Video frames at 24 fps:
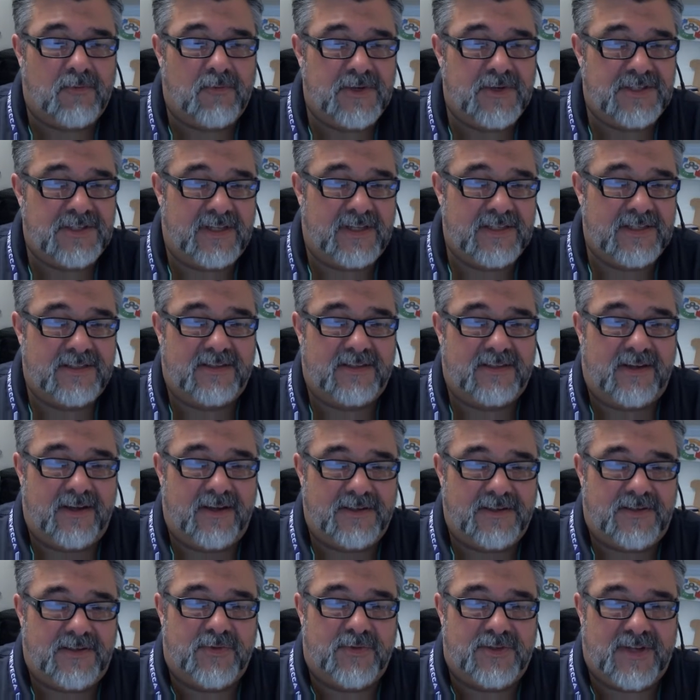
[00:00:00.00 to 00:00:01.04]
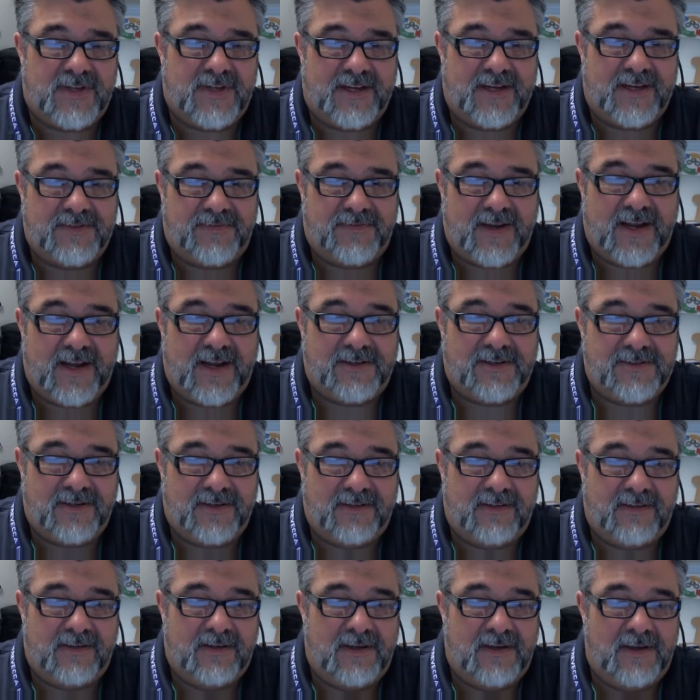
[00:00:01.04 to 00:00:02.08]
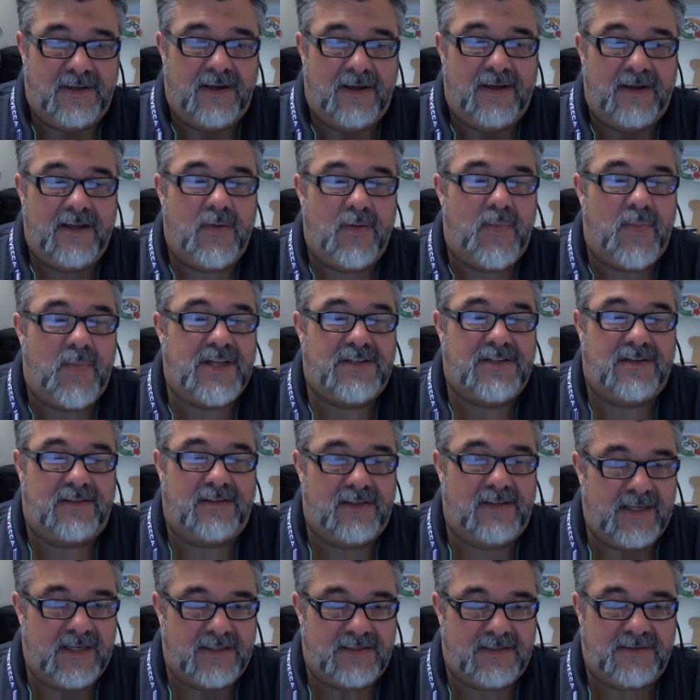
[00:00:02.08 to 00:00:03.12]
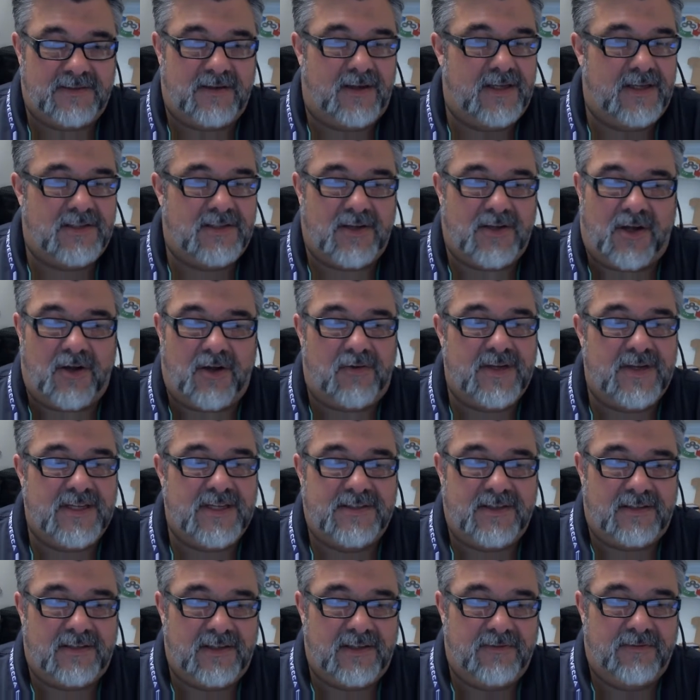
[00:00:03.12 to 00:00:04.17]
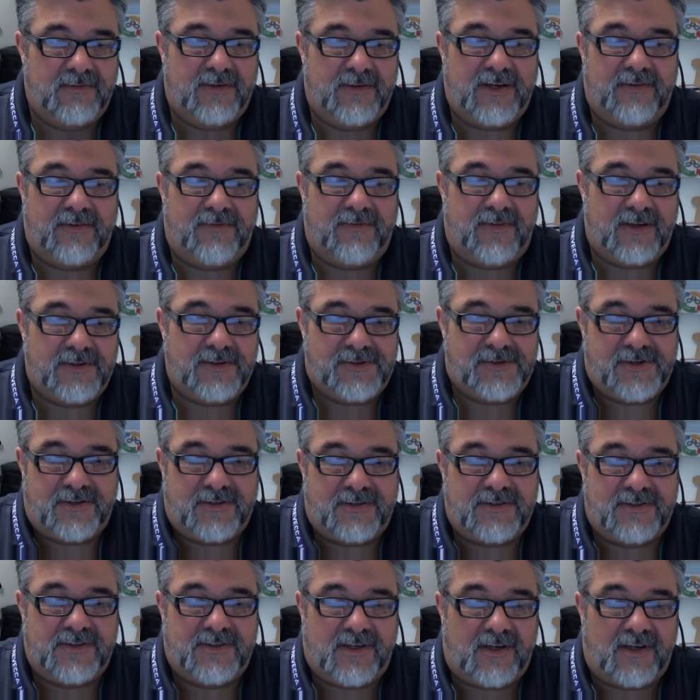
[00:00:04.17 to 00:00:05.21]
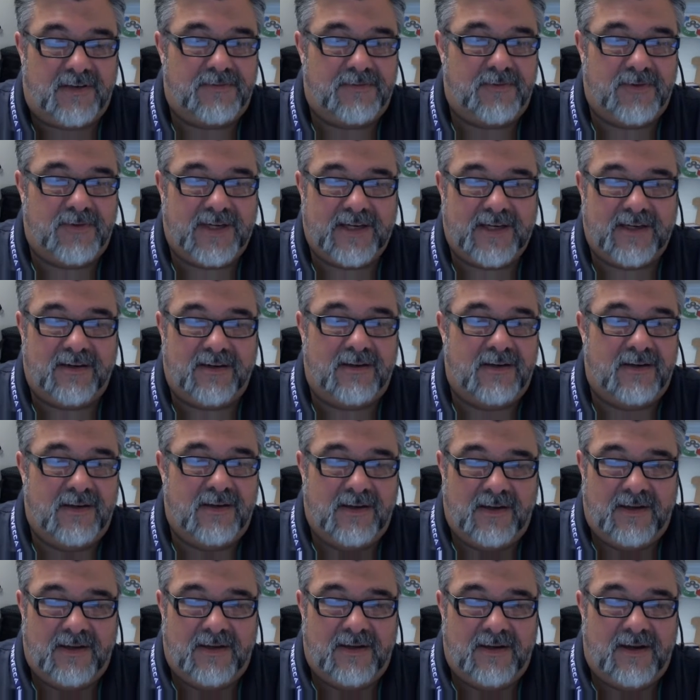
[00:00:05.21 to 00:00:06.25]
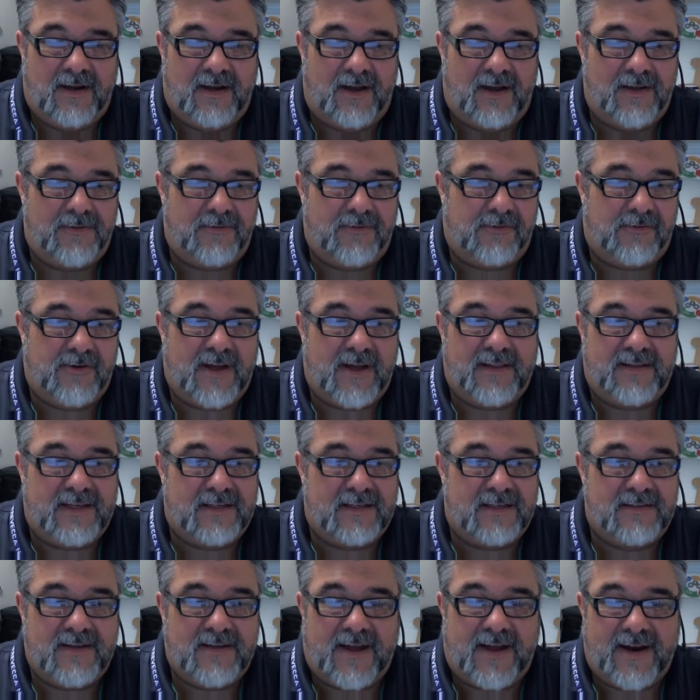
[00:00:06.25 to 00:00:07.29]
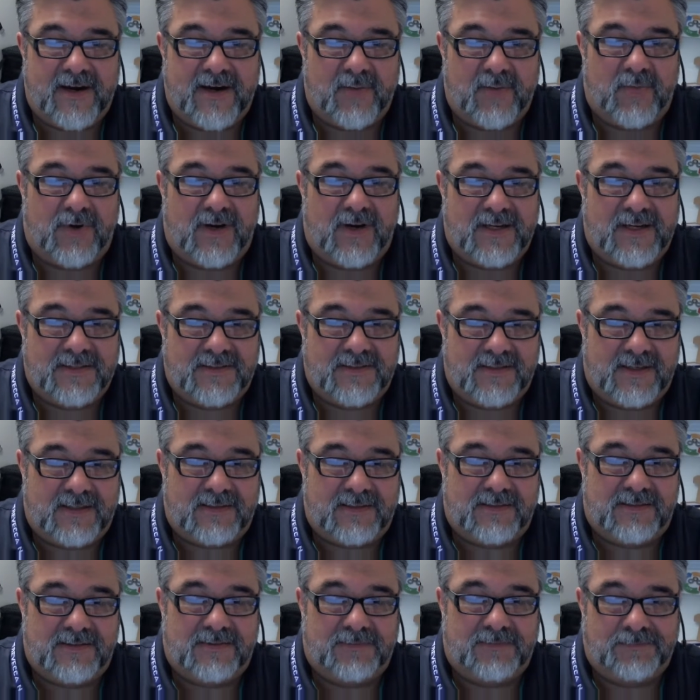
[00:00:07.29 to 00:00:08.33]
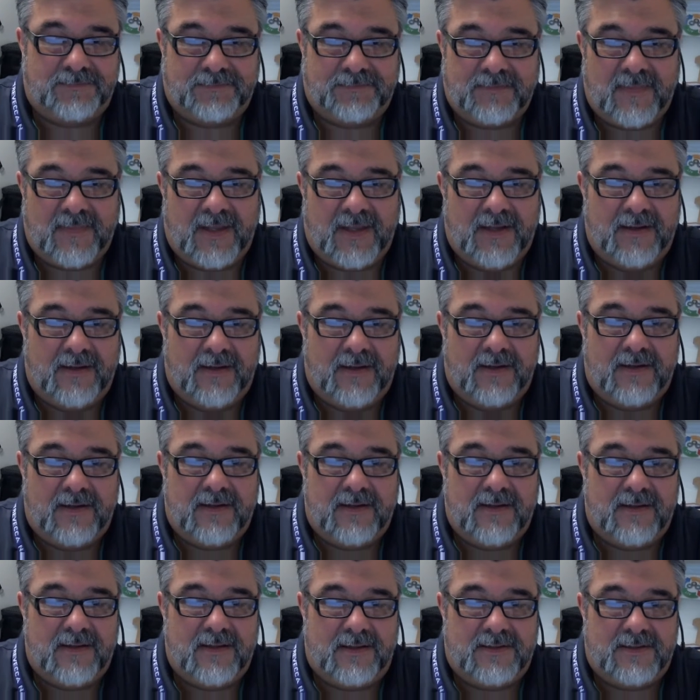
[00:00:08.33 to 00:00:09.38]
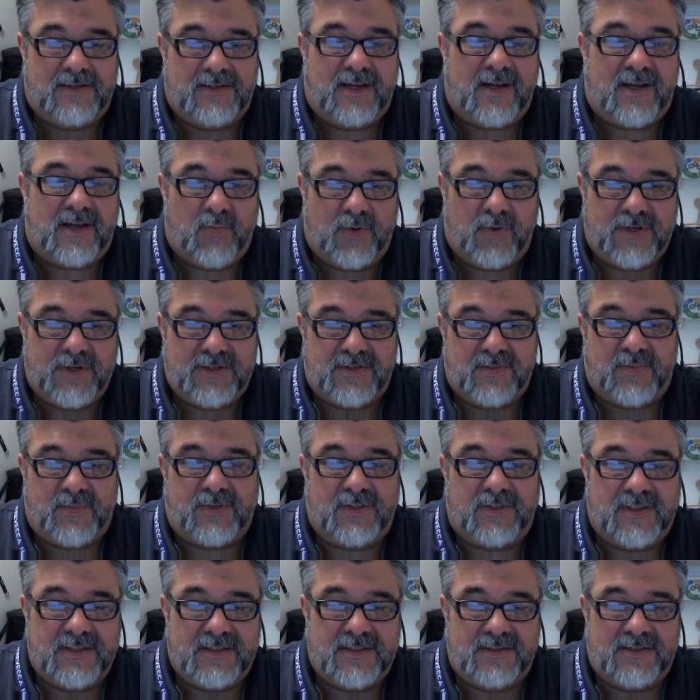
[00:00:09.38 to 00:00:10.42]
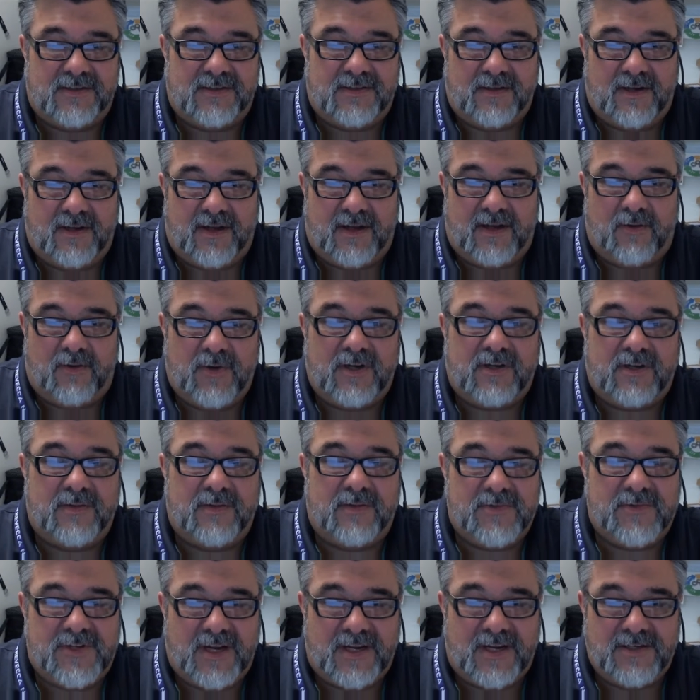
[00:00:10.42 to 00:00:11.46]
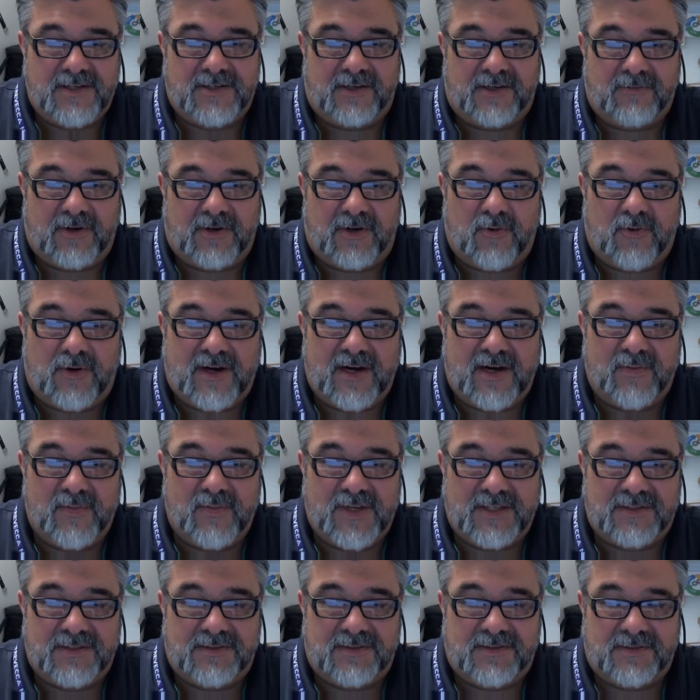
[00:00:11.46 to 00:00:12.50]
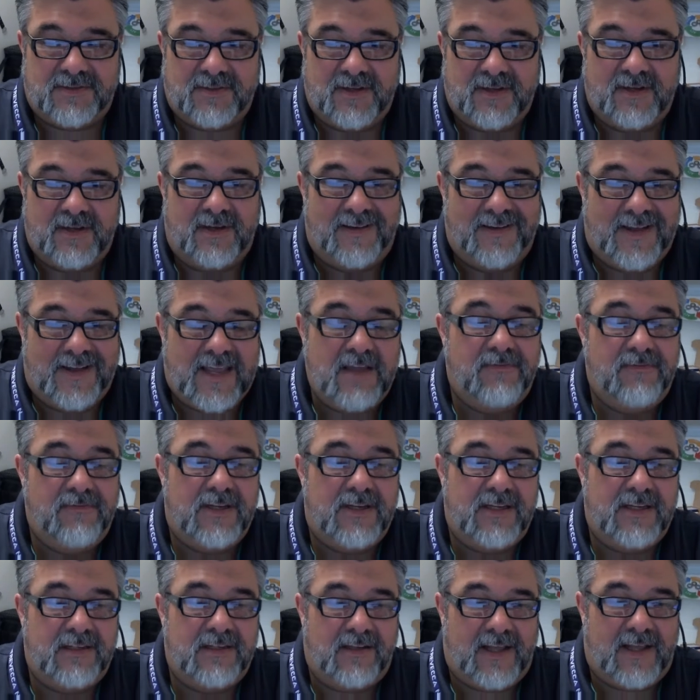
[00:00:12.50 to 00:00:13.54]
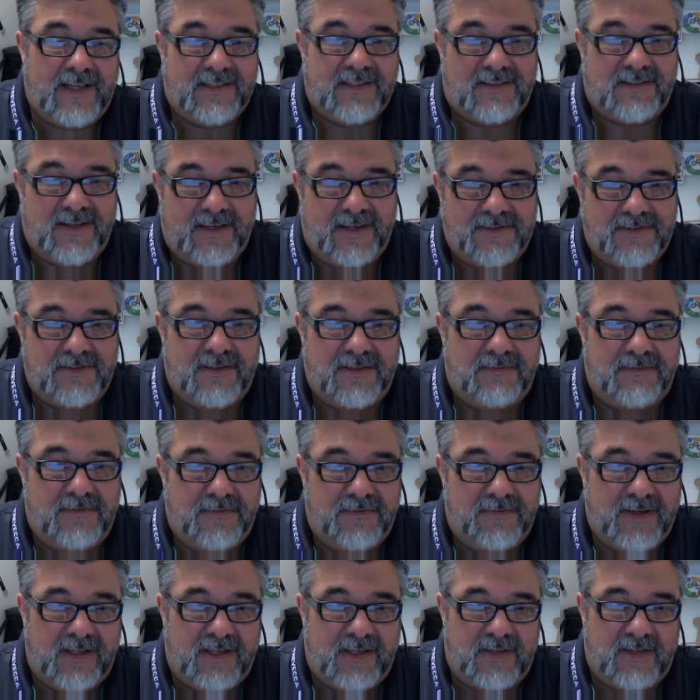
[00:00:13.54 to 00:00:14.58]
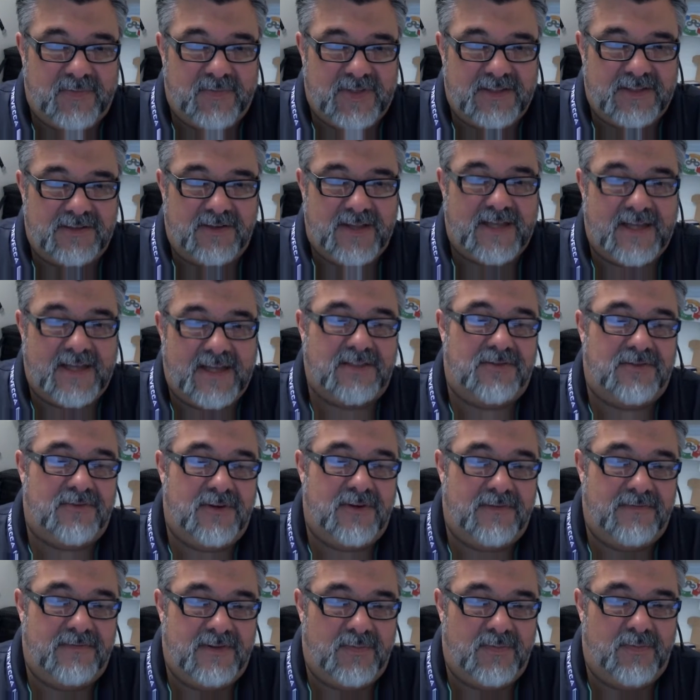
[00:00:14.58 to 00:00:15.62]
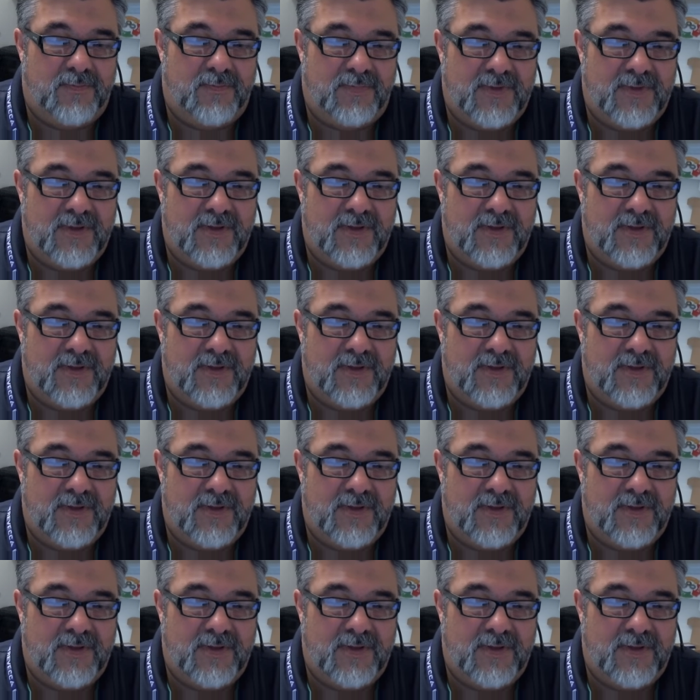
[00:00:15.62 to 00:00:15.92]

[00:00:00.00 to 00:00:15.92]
which leads to customer satisfaction. Basically, it's always delivering functional software throughout the entire process. The second principle is welcome changing requirements, even in late stages of development. So that's sort of the